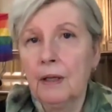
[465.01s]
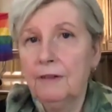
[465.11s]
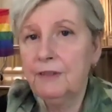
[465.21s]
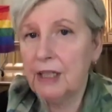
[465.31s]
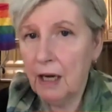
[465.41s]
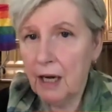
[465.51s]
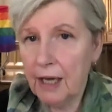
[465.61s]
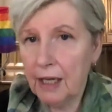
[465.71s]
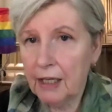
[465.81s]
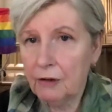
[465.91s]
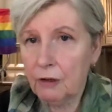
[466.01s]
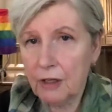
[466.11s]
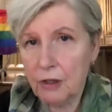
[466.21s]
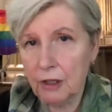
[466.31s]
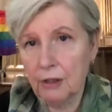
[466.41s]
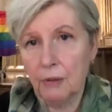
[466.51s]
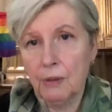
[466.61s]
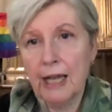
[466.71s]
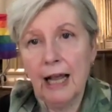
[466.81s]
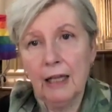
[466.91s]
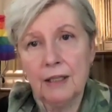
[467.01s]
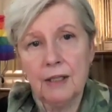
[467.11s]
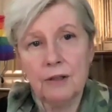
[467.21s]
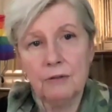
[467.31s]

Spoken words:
of denying and crushing the realities